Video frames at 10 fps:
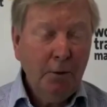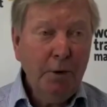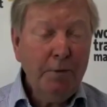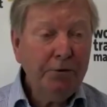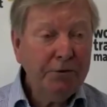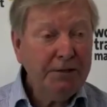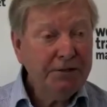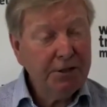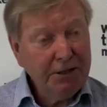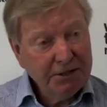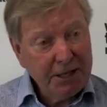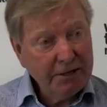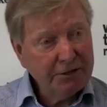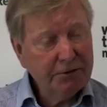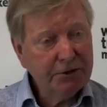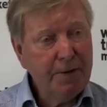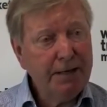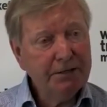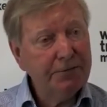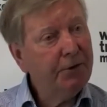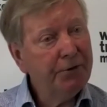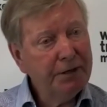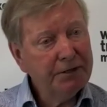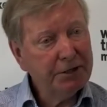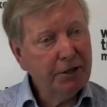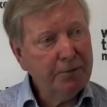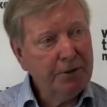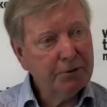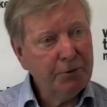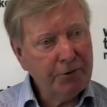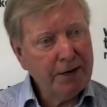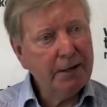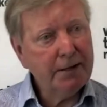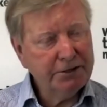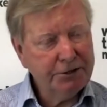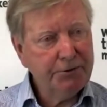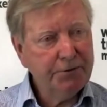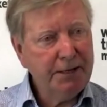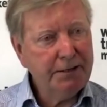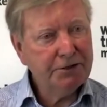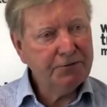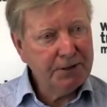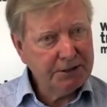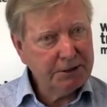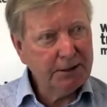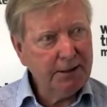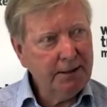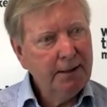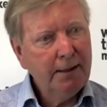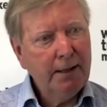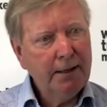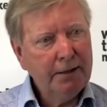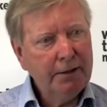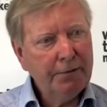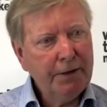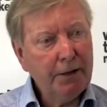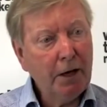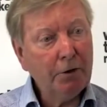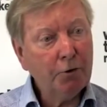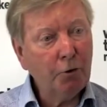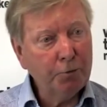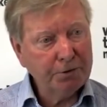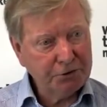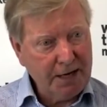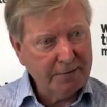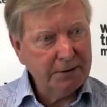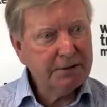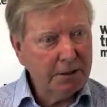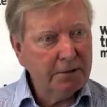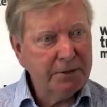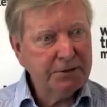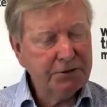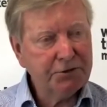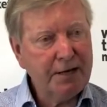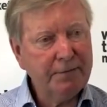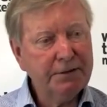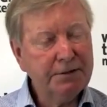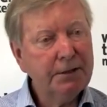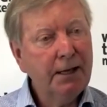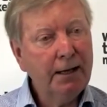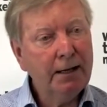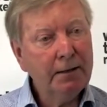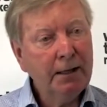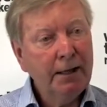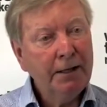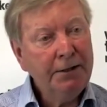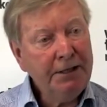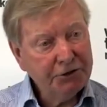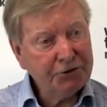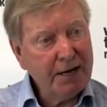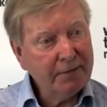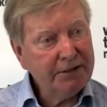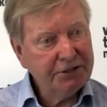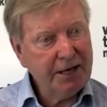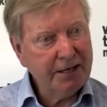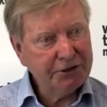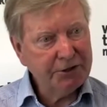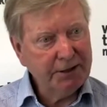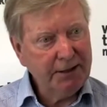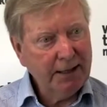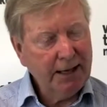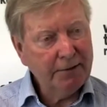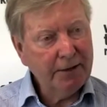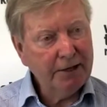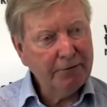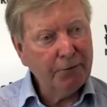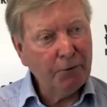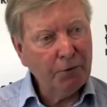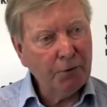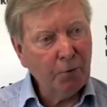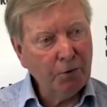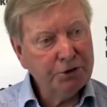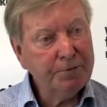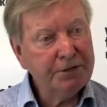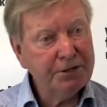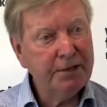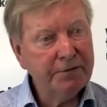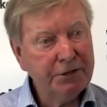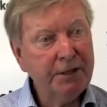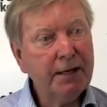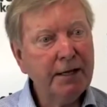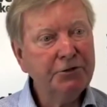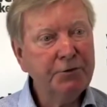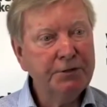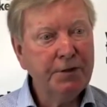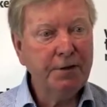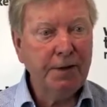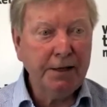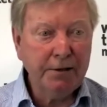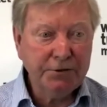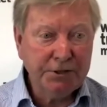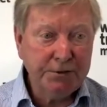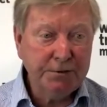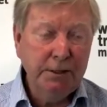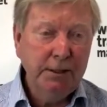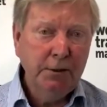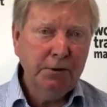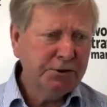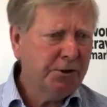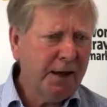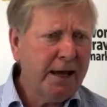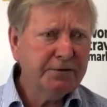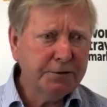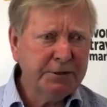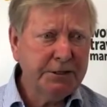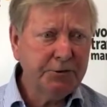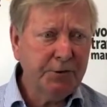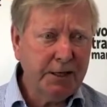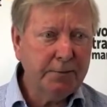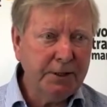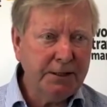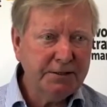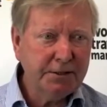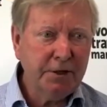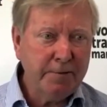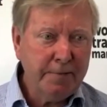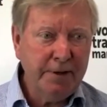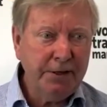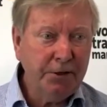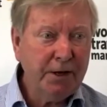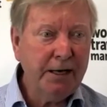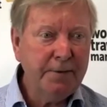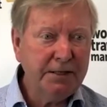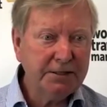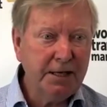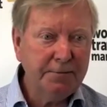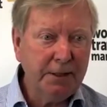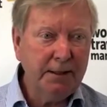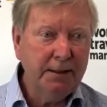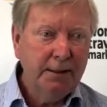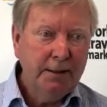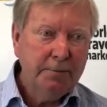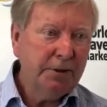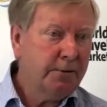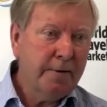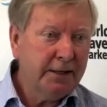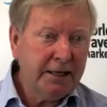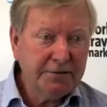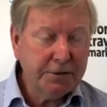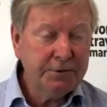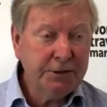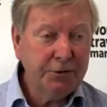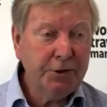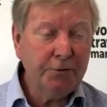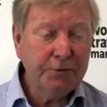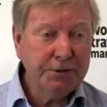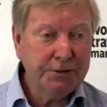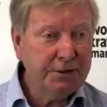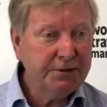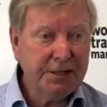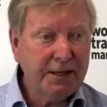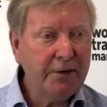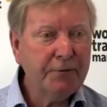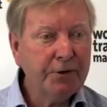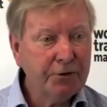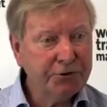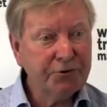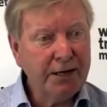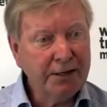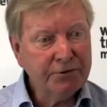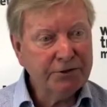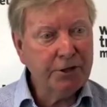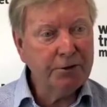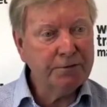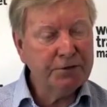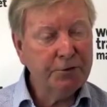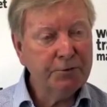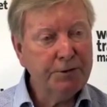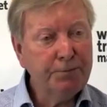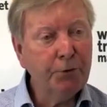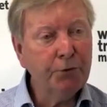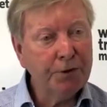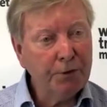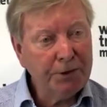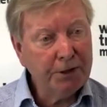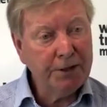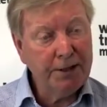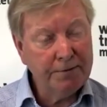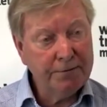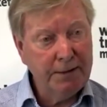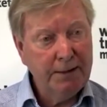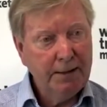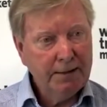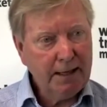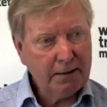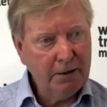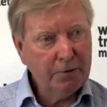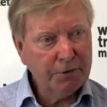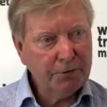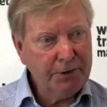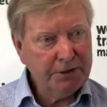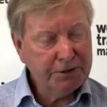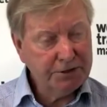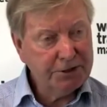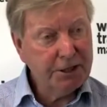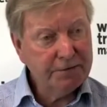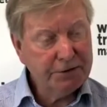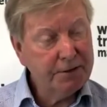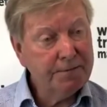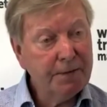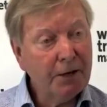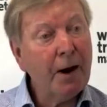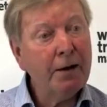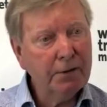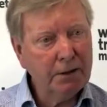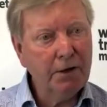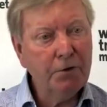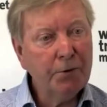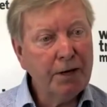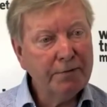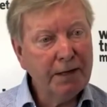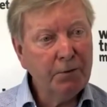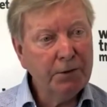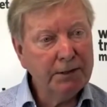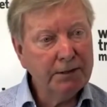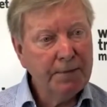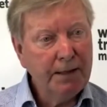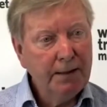We moved into the international space a few years ago because we recognized 2 things. Firstly, that our corporate travelers, our business travelers, need to travel internationally and therefore want to be serviced in the countries that they go to. Also, they have subsidiary companies, so they may be a UK-based company, but they might have subsidiary offices in South Africa, Australia, and so on. So it was important that we could give that global reach to service them around the globe, wherever they were.